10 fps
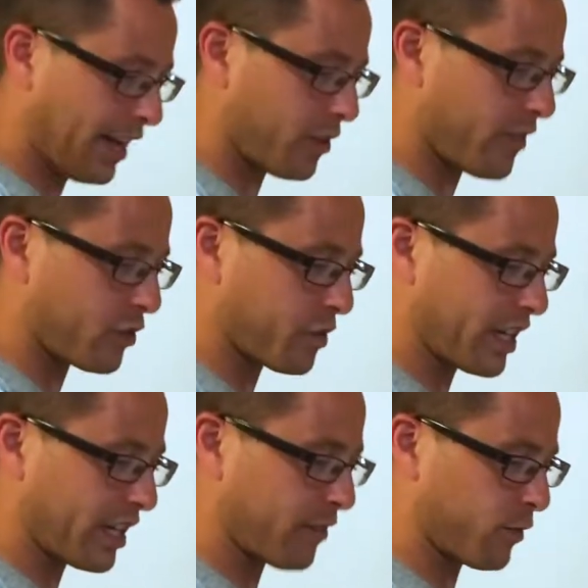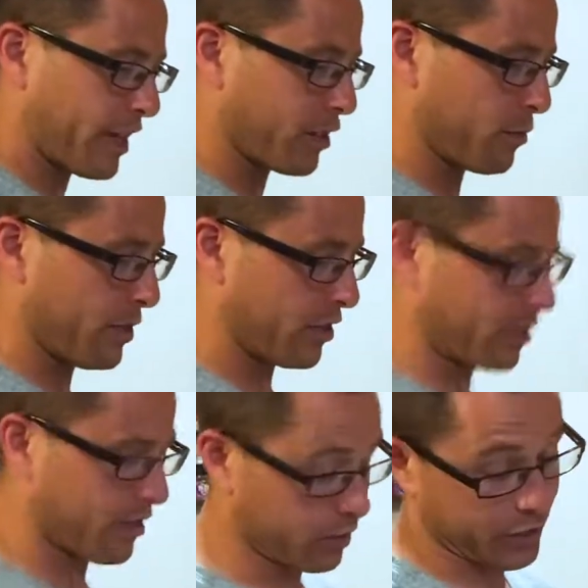I don't even drink enough regular milk.
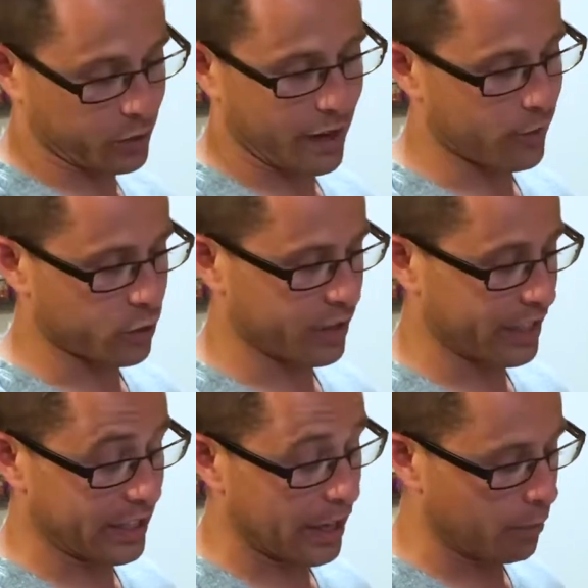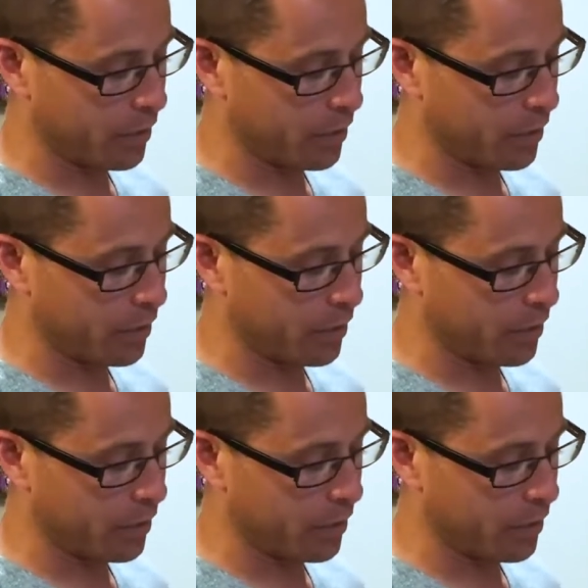Really, do I ever drink it now,